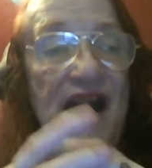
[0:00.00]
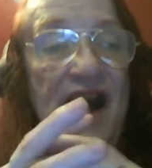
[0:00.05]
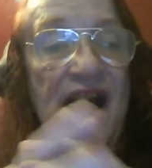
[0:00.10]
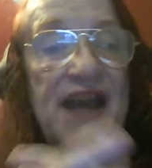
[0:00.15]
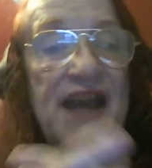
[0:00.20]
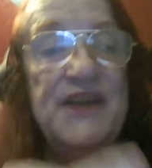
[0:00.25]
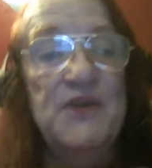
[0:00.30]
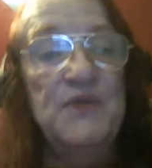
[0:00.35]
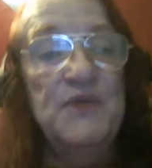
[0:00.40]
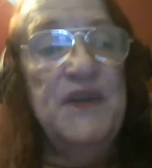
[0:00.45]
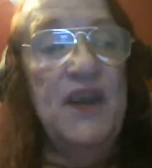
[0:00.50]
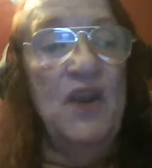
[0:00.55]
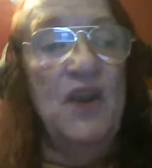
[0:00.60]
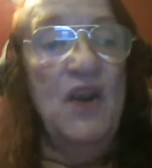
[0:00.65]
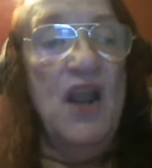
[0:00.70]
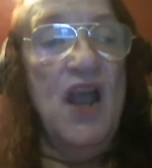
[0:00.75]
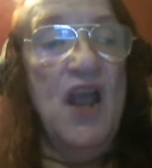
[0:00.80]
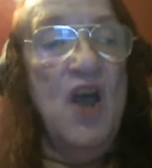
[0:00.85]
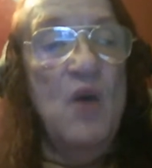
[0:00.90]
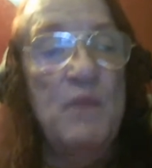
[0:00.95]
I don't care
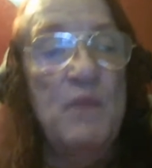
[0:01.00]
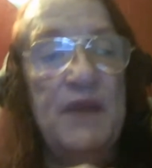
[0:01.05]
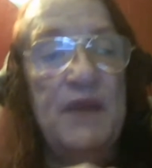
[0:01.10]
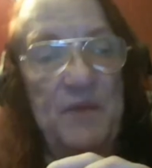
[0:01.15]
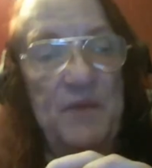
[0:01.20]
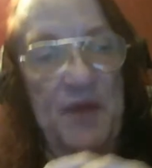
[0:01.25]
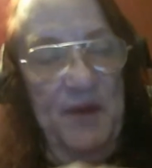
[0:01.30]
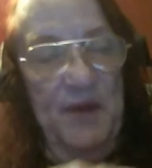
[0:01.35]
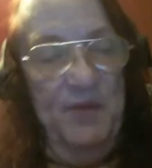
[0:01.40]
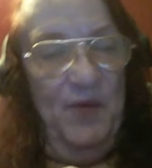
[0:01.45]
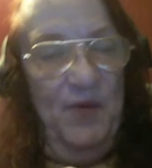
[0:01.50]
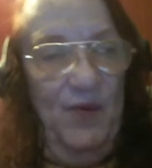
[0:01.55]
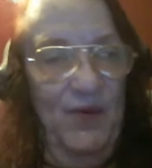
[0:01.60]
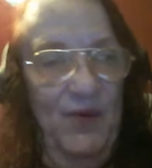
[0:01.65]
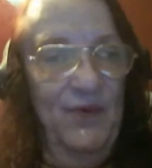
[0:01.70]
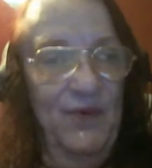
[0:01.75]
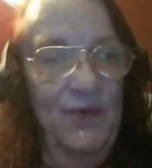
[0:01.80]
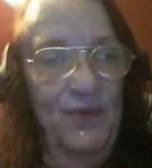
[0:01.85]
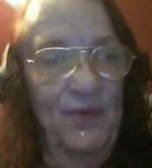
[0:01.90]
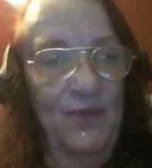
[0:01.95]
how many people
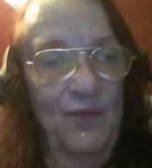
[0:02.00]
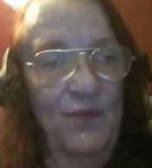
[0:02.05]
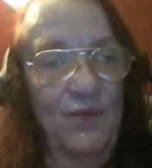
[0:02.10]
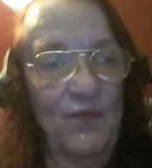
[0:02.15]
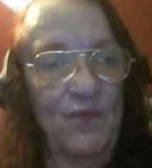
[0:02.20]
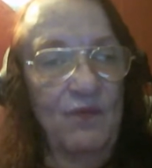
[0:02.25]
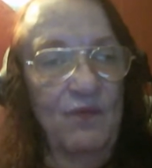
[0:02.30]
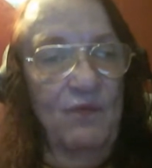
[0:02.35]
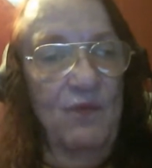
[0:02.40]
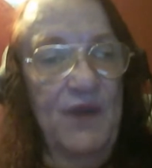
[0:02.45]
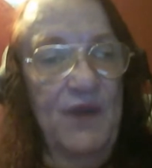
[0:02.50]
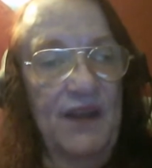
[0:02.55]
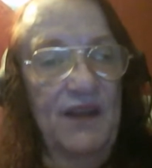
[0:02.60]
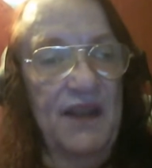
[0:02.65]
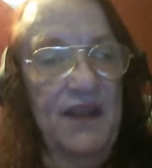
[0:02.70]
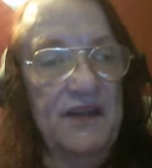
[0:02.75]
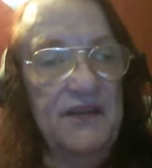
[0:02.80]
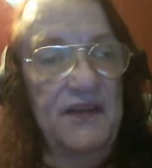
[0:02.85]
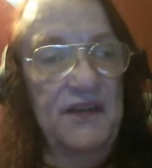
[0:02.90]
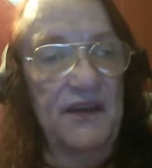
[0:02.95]
we
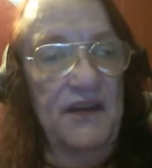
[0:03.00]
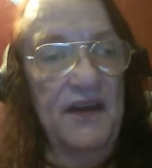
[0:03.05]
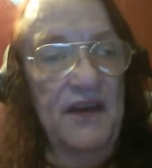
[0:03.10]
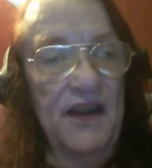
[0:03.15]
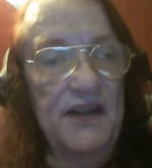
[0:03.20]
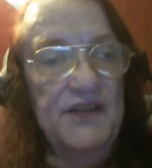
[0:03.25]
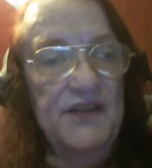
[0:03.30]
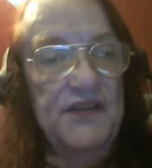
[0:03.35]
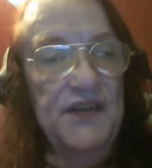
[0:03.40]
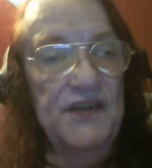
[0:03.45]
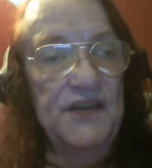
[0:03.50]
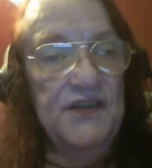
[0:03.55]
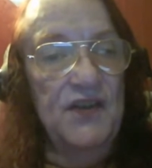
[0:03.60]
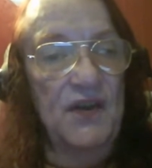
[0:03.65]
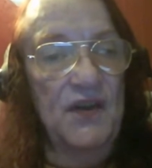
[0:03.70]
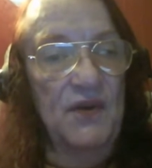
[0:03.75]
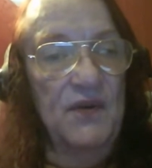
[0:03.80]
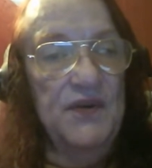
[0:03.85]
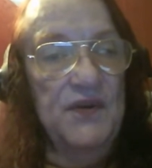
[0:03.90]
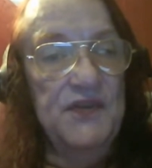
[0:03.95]
elect to the United States
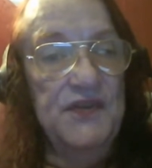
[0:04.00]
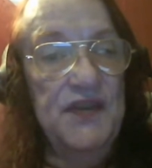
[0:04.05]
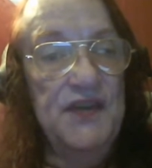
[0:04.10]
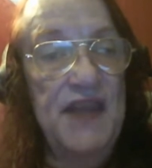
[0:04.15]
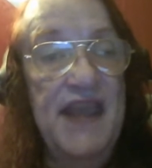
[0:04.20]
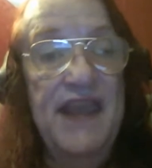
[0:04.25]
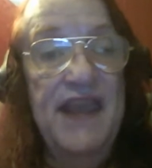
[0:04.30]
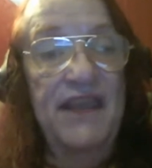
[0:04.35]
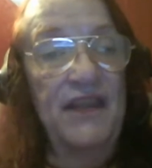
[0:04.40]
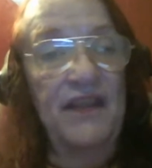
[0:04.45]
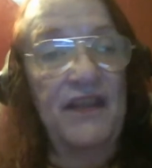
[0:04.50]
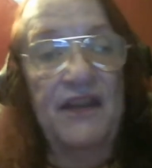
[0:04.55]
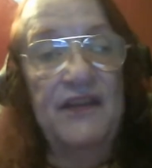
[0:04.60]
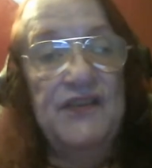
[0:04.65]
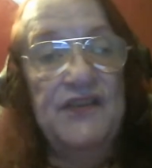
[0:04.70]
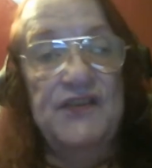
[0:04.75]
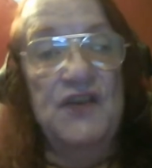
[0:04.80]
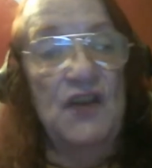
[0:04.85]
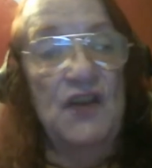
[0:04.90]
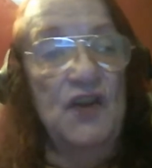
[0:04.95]
Congress.
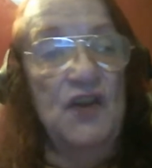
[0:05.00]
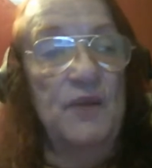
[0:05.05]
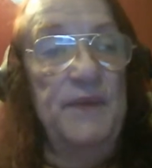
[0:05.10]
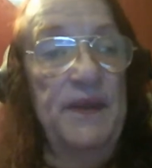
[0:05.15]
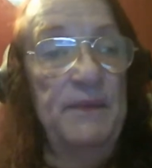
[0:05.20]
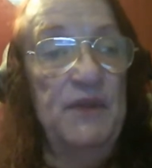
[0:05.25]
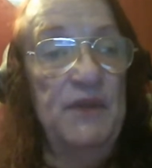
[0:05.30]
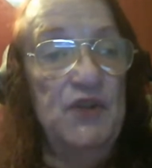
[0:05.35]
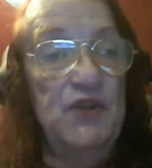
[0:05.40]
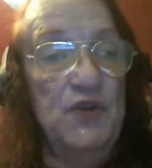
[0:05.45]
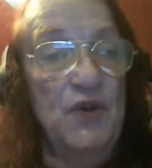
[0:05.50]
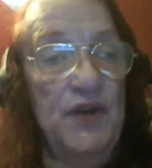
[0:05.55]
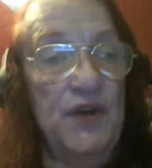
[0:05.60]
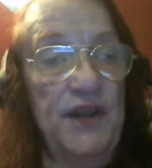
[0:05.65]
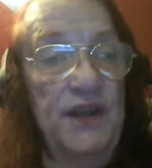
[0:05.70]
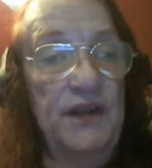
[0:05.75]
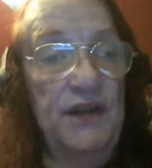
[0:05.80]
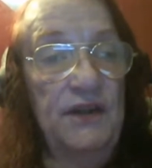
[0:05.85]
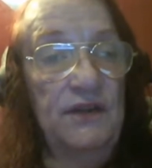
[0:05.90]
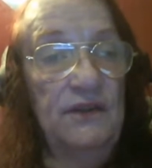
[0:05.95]
It's not going to be a
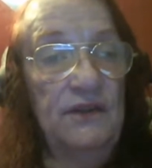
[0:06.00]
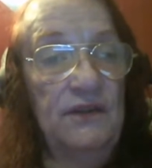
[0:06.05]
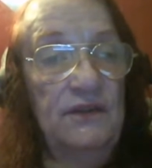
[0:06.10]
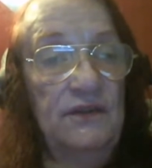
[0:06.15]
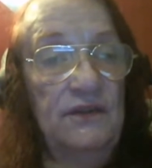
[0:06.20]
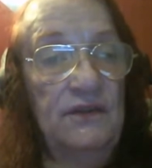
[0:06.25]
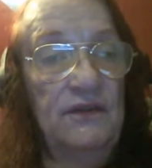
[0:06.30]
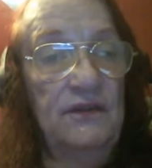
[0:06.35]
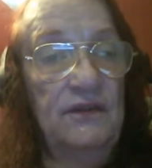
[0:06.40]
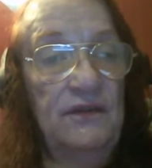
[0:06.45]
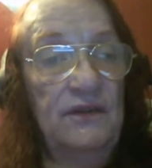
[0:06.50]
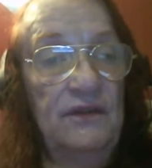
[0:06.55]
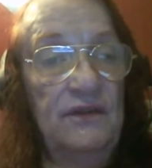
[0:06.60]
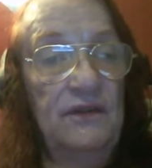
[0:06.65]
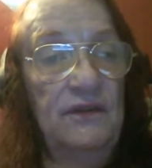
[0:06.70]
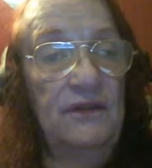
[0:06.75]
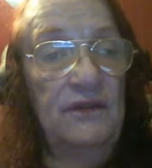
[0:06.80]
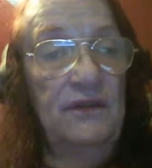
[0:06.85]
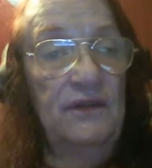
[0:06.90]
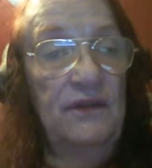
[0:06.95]
majority.
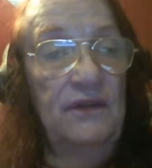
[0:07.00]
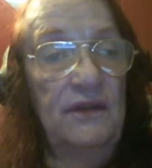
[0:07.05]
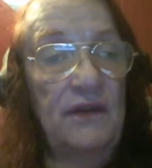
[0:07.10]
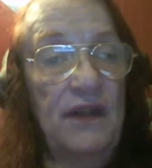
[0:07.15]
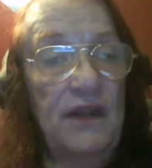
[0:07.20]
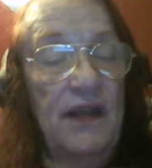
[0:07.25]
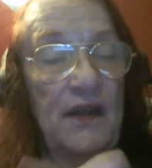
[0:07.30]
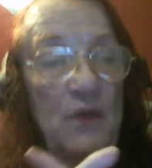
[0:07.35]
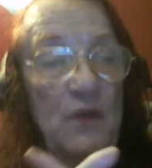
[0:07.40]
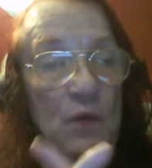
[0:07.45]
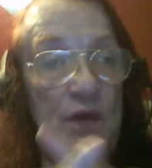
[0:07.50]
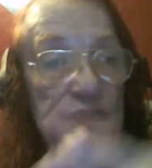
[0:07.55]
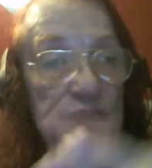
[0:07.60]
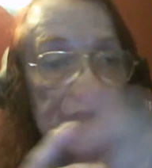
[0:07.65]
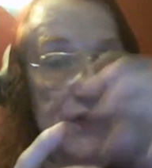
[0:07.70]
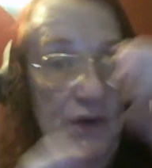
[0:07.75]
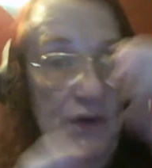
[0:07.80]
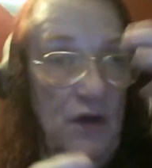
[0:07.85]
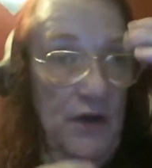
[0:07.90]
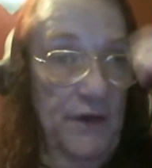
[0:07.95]
And the
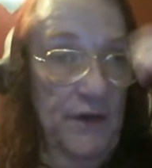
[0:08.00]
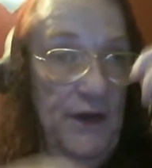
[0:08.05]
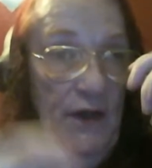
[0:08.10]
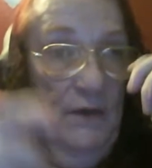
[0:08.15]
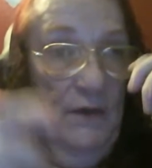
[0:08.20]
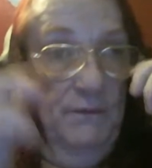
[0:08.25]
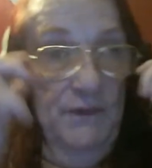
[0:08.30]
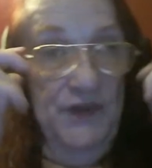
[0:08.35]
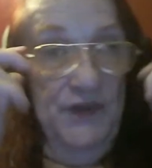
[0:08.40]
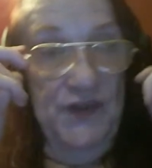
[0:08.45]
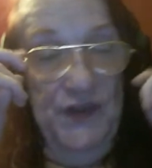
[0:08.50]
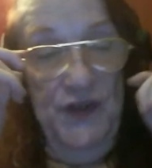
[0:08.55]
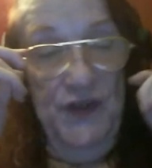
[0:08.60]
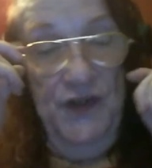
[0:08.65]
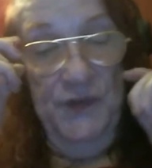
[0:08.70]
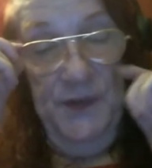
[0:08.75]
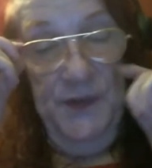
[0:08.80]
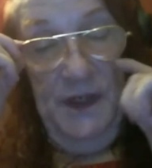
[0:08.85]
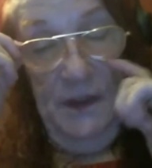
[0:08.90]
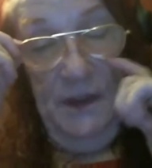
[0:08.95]
ones that are there,
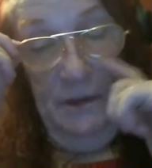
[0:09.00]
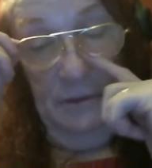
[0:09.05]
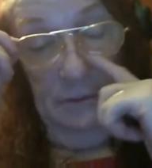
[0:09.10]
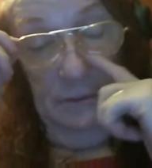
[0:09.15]
excuse me.